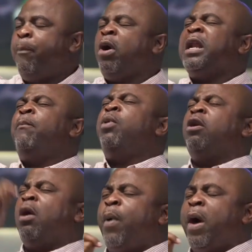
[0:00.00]
He put the
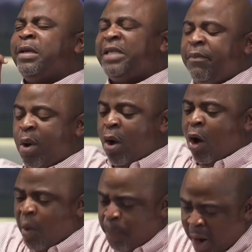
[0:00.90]
blood upon himself,
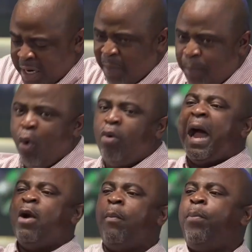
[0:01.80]
upon the
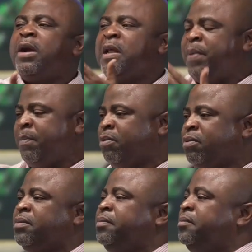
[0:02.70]
book, and upon the
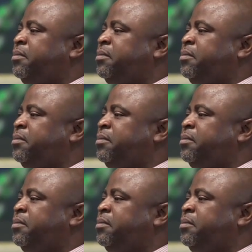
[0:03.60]
people.